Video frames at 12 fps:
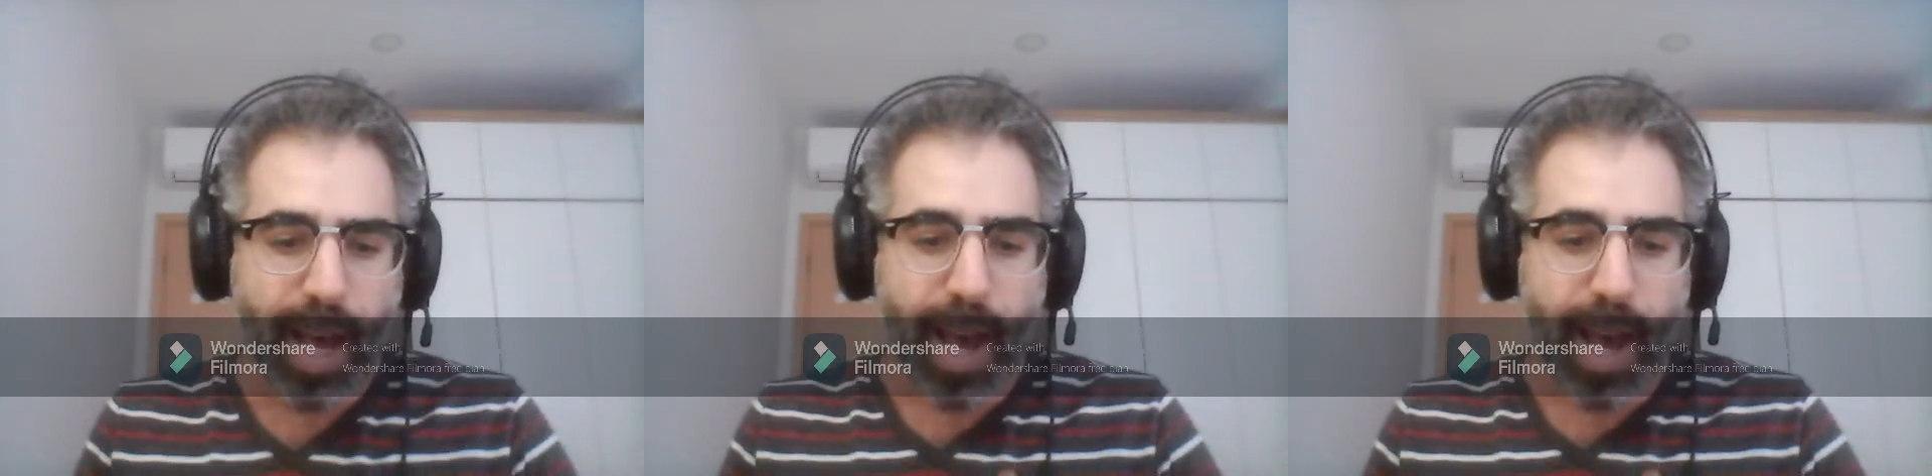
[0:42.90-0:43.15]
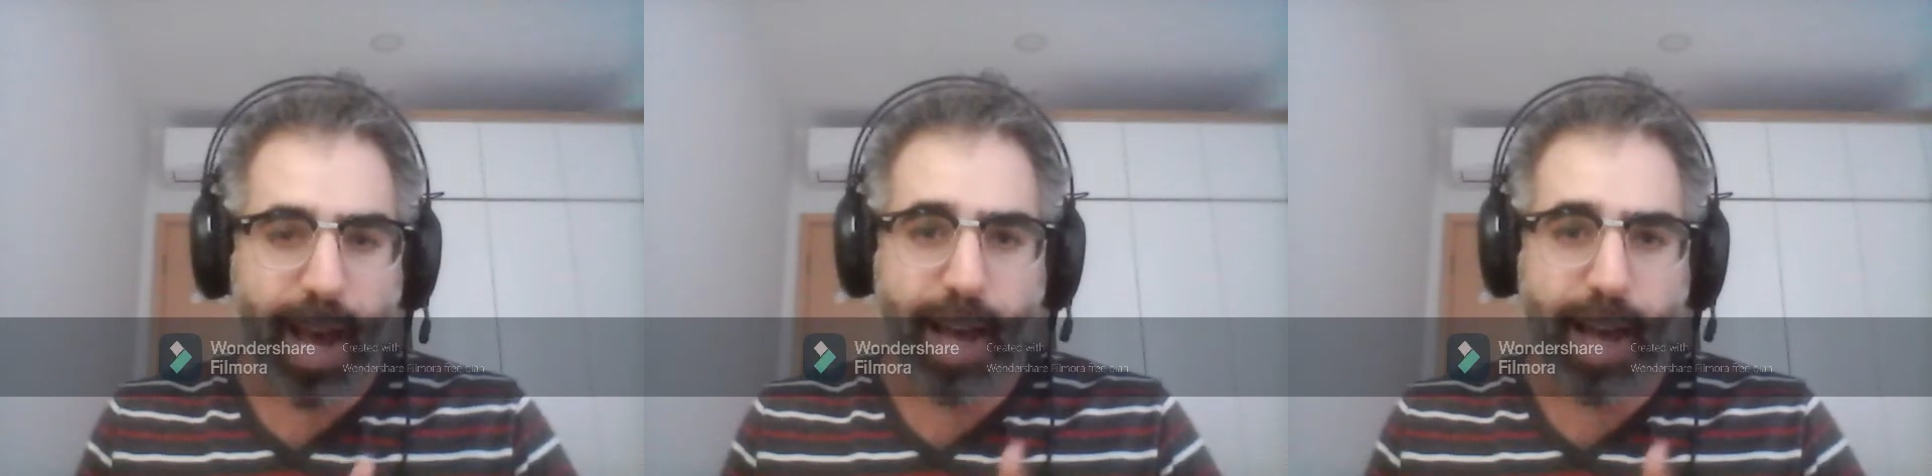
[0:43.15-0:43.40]

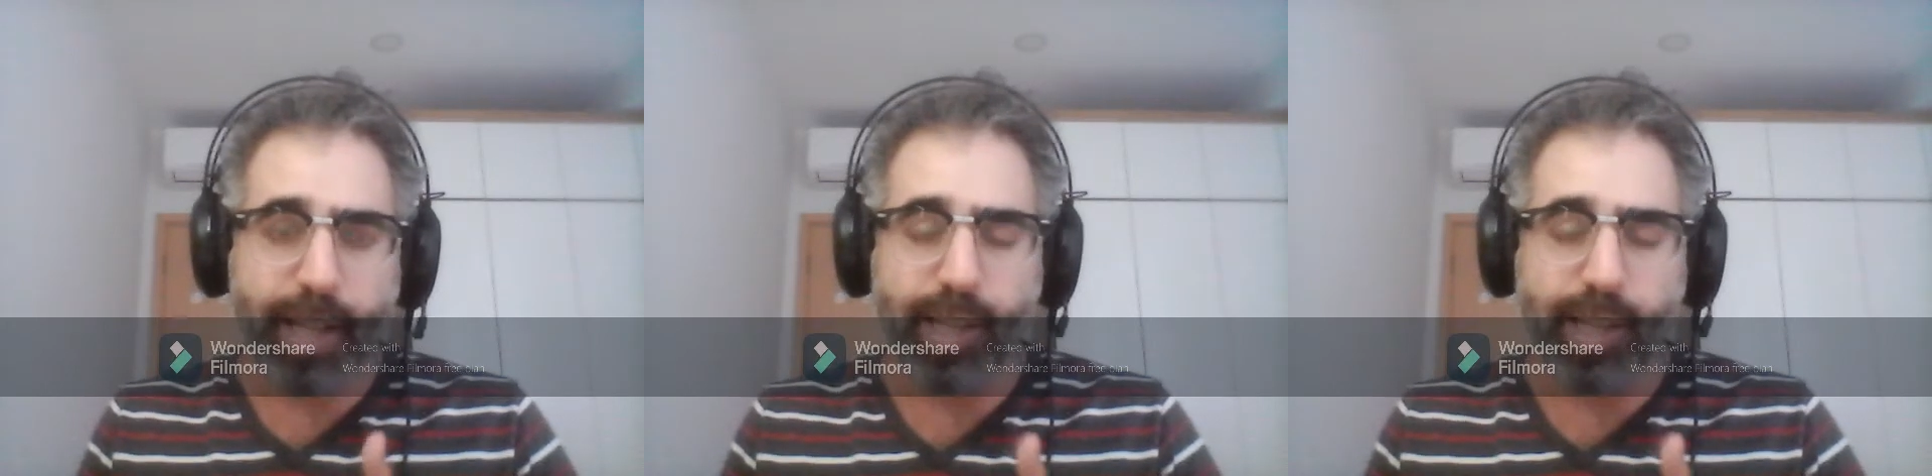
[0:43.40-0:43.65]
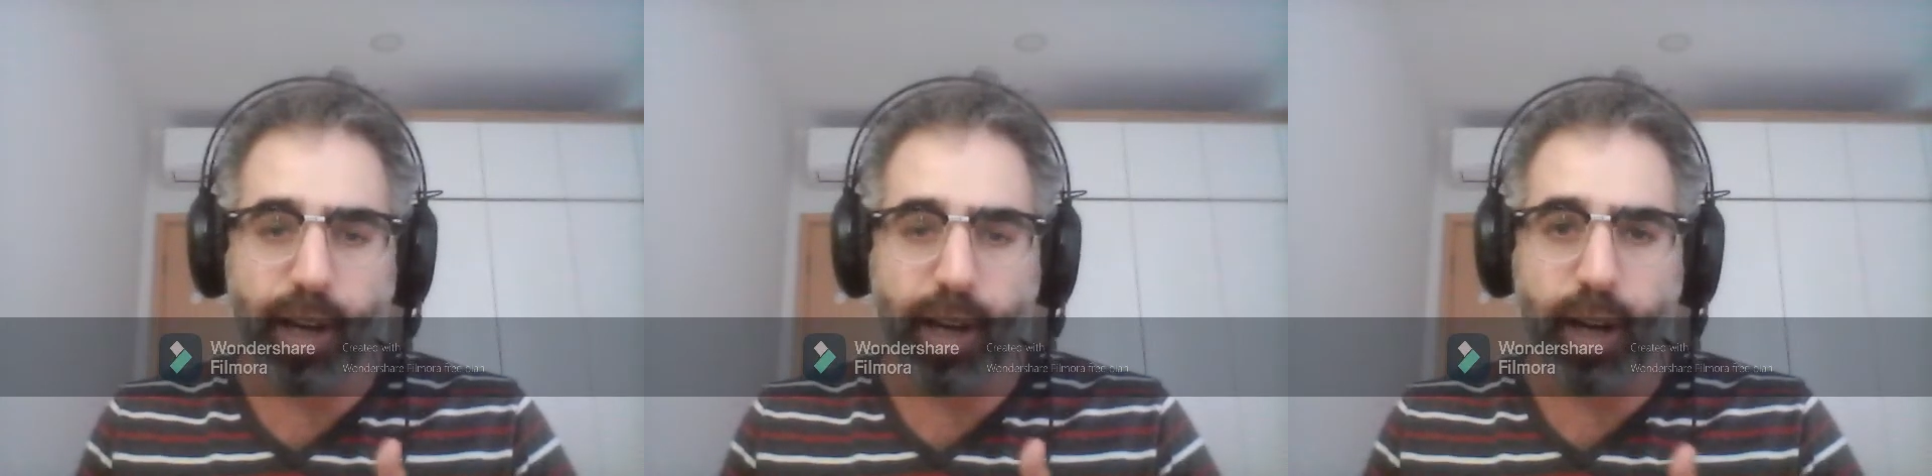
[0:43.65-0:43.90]

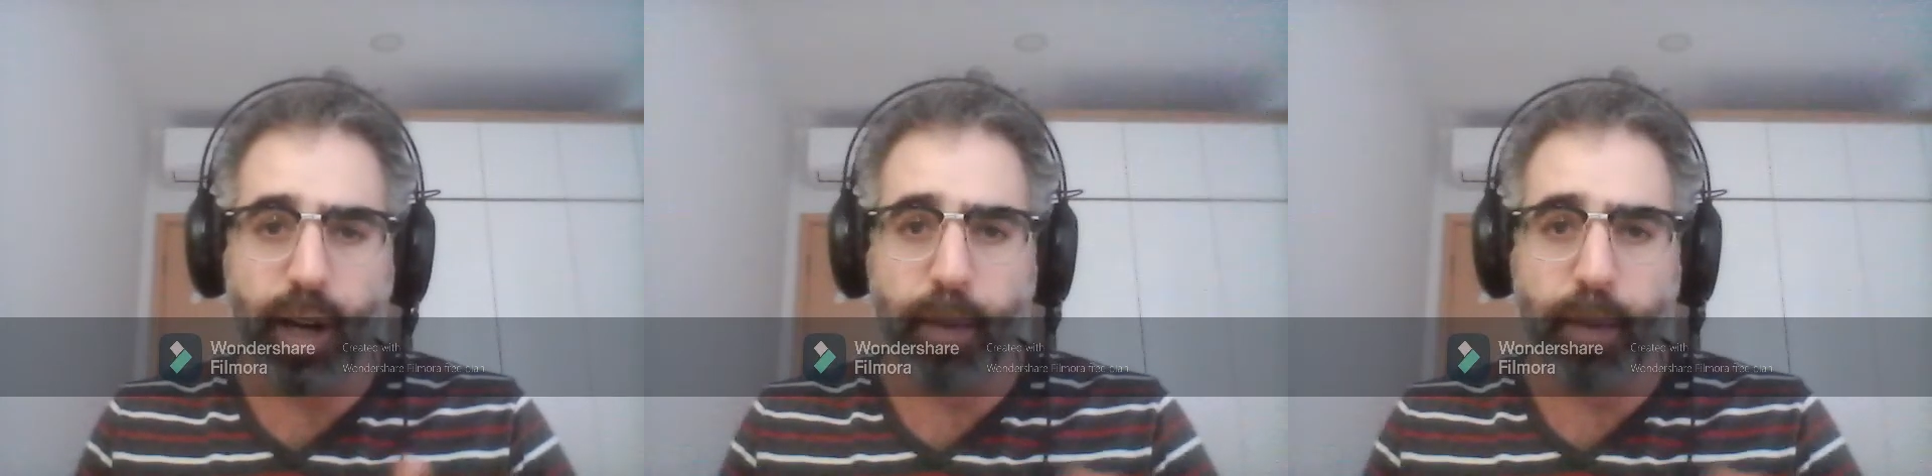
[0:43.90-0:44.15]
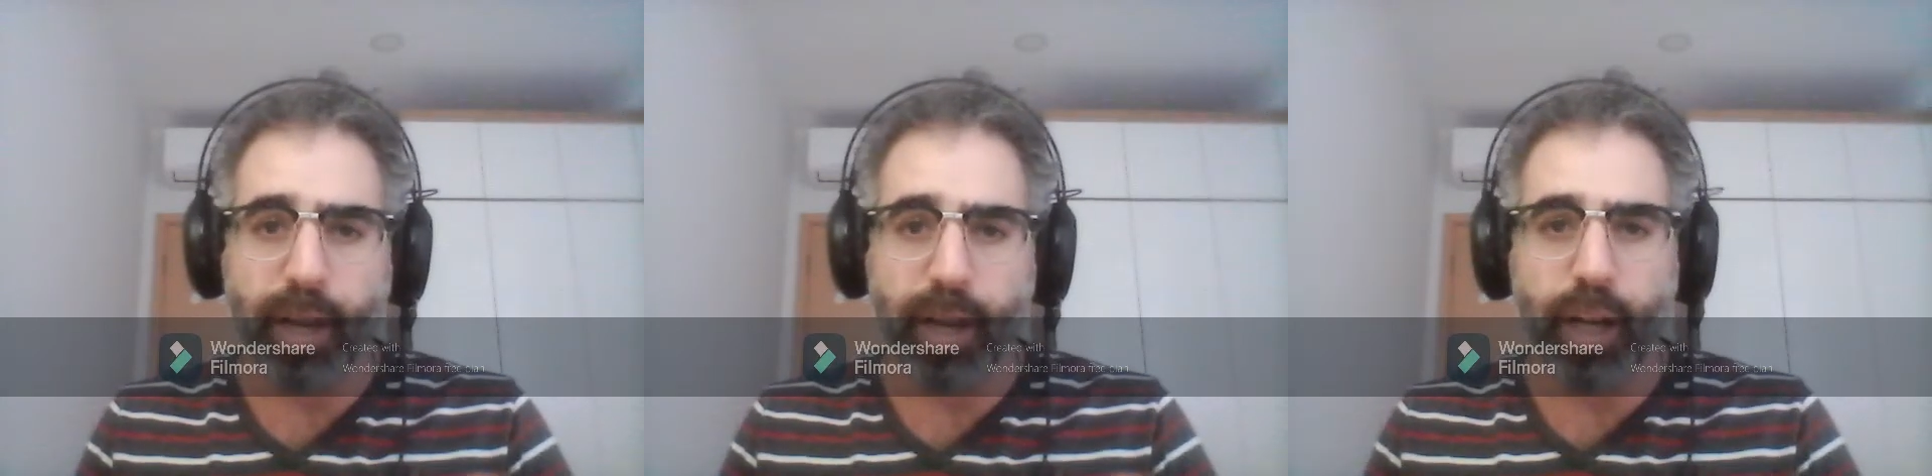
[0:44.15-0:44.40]
And
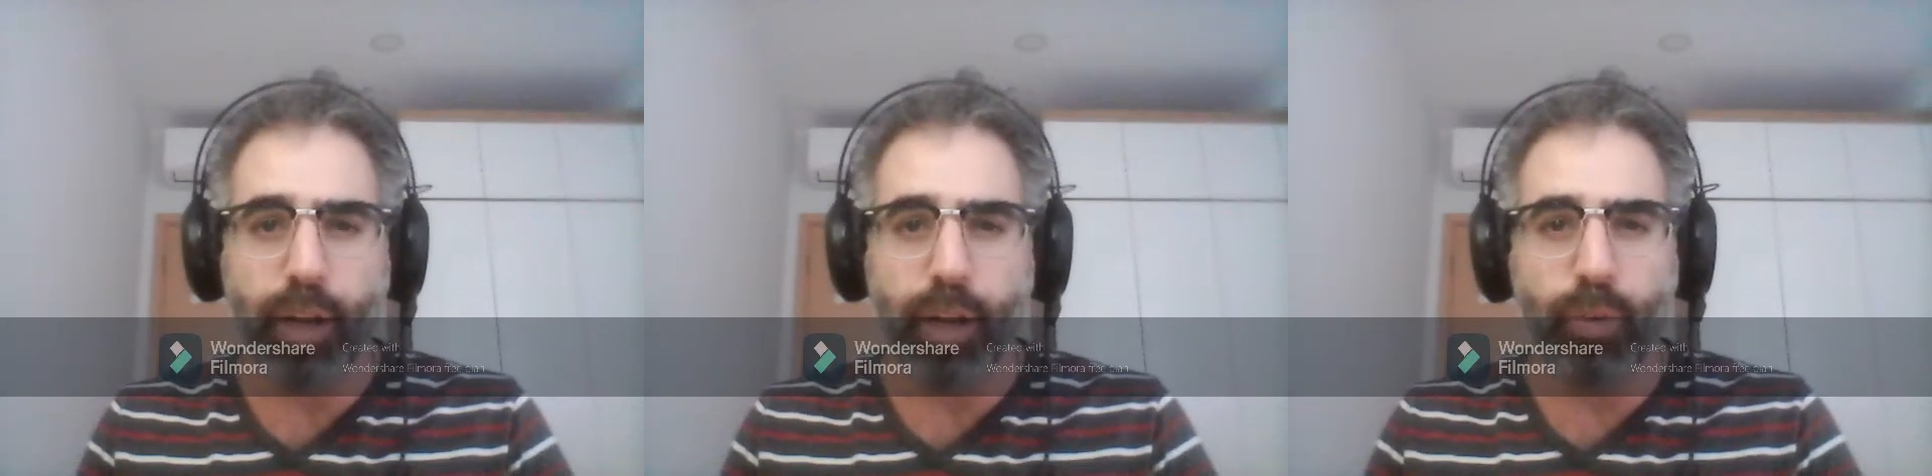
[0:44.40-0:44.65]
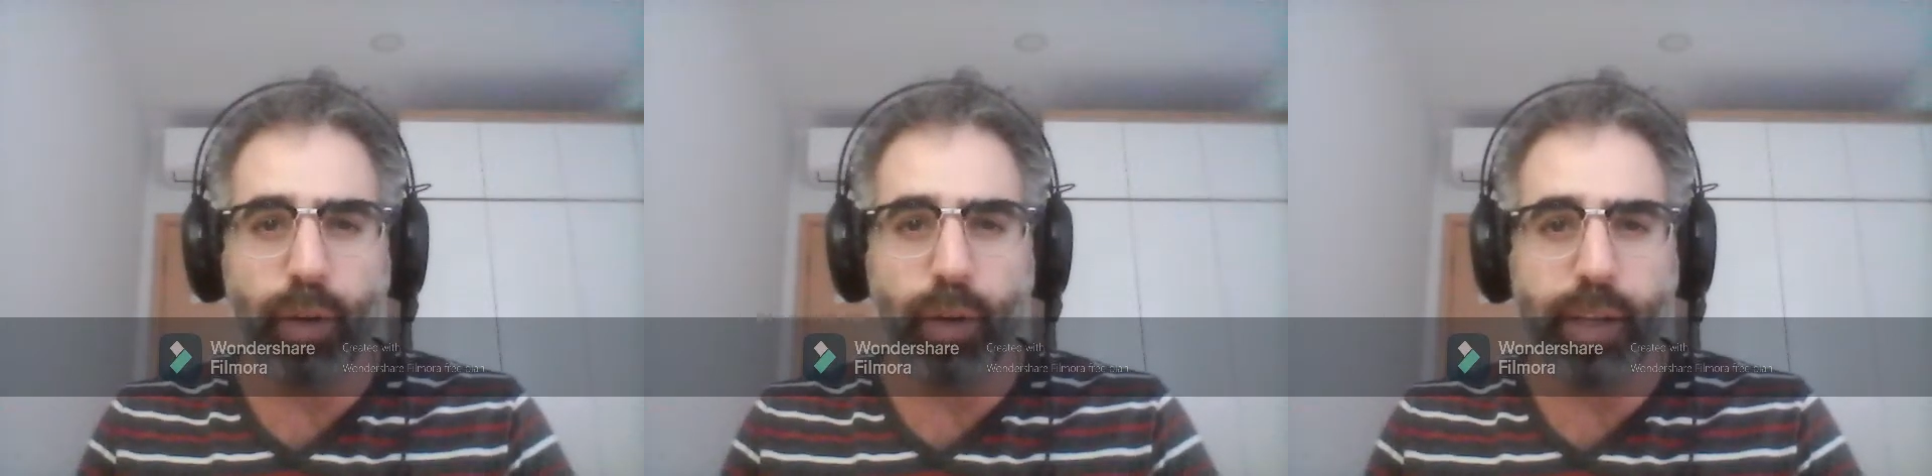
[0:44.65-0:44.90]
um,
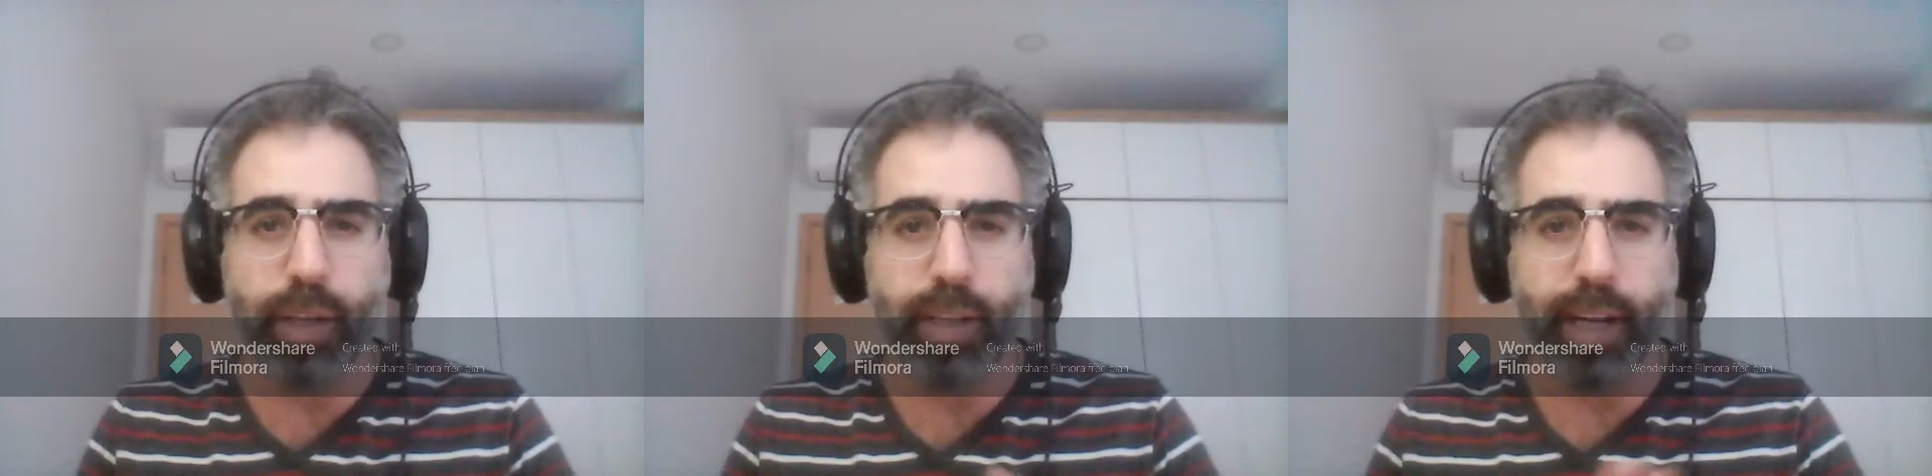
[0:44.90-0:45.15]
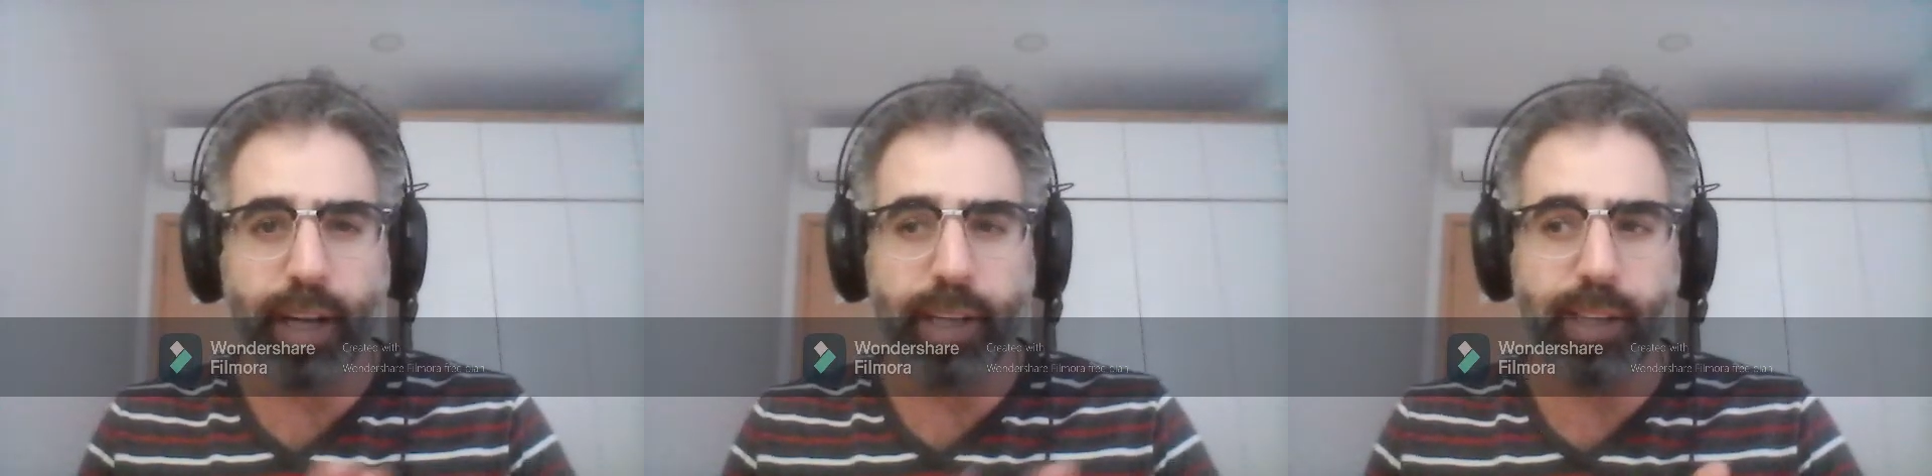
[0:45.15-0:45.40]
another was to get